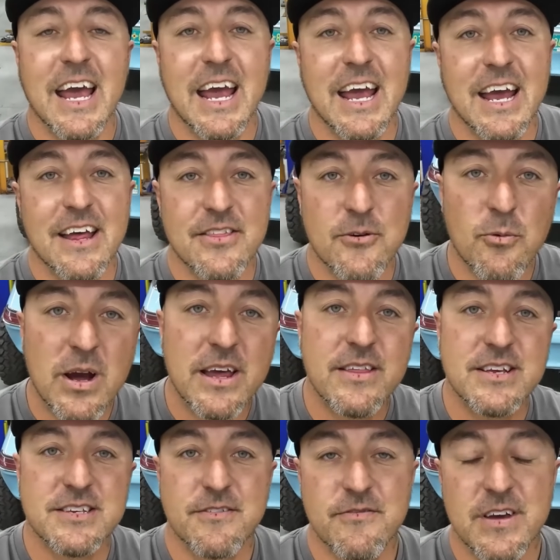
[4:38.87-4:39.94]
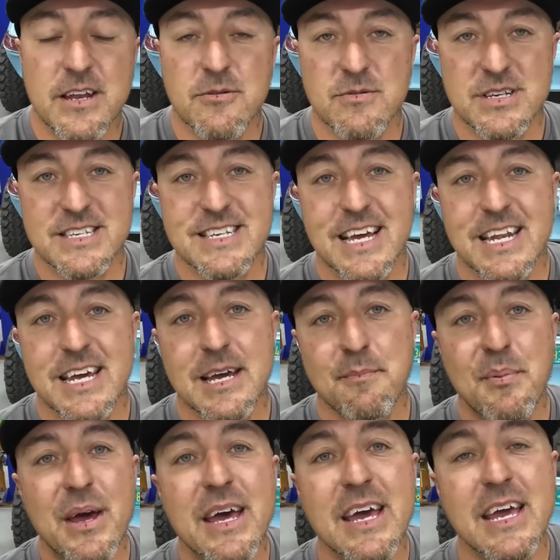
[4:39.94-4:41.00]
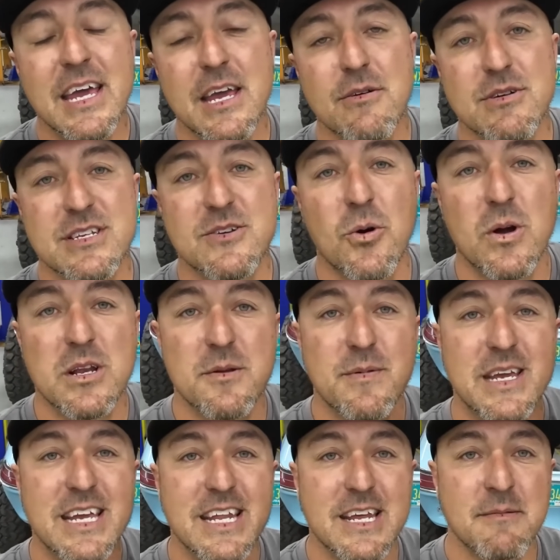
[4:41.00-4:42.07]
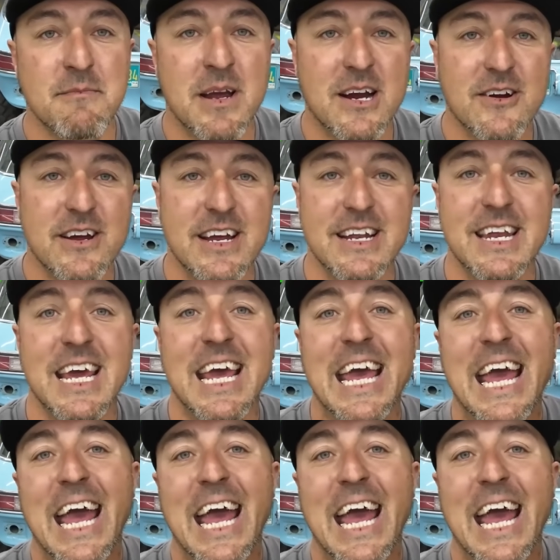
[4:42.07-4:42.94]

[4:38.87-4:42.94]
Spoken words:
And the way this event was set up, he was going to be getting married